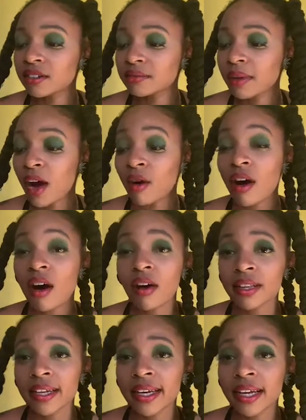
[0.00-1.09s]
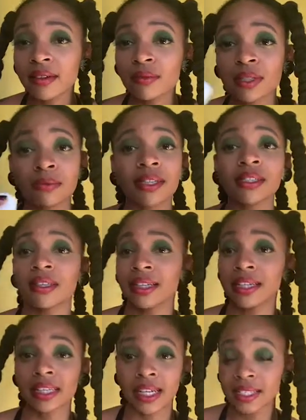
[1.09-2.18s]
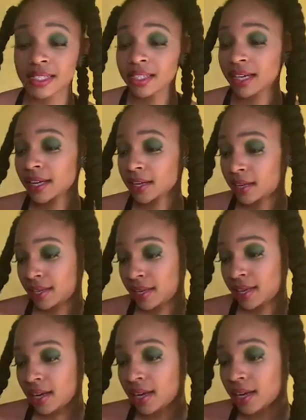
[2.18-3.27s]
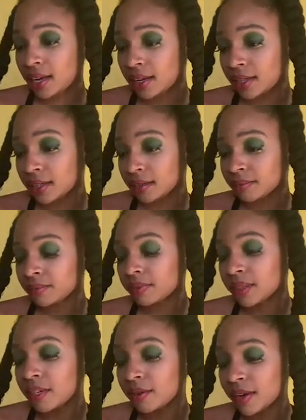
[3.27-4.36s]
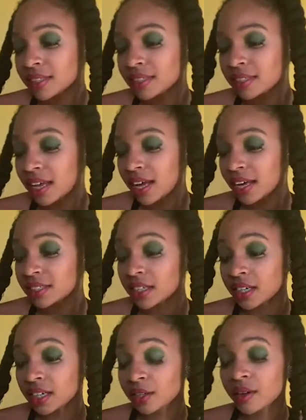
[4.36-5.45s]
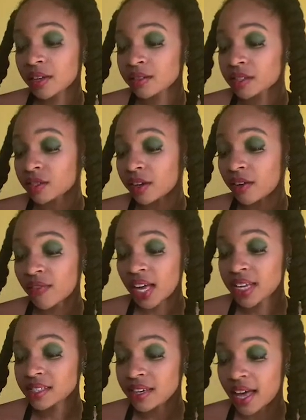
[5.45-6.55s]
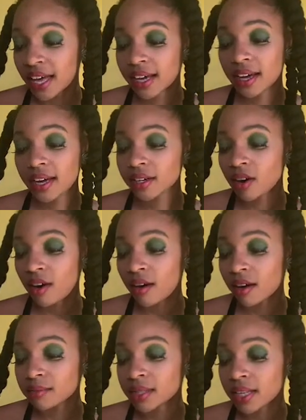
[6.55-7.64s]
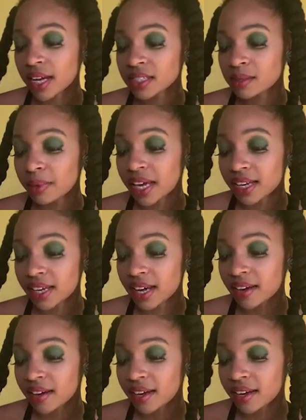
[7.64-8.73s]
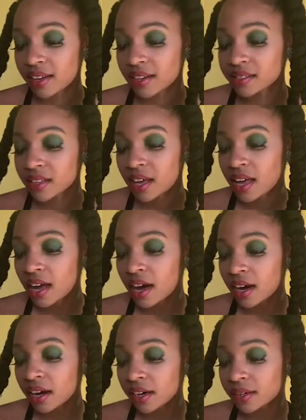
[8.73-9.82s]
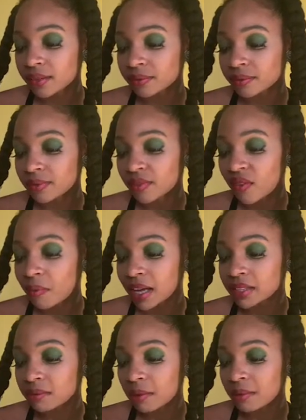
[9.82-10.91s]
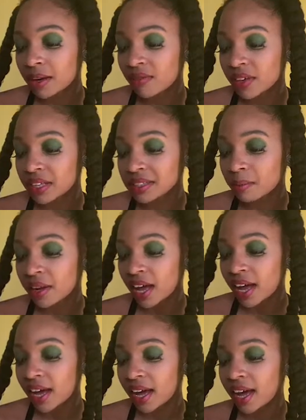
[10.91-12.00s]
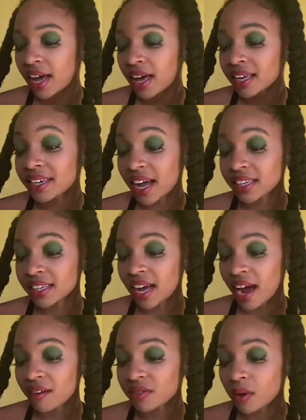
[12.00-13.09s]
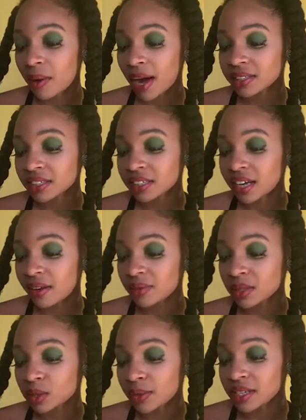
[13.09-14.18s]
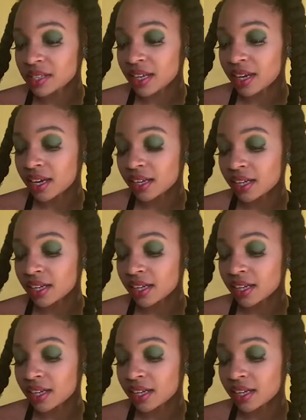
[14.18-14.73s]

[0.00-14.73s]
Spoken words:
alcohol in it, which basically cleans it. The directions say you can use this on your face, neck, underarms, legs, bikini areas. For maximum benefits, apply daily after waxing, shaving, tweezing,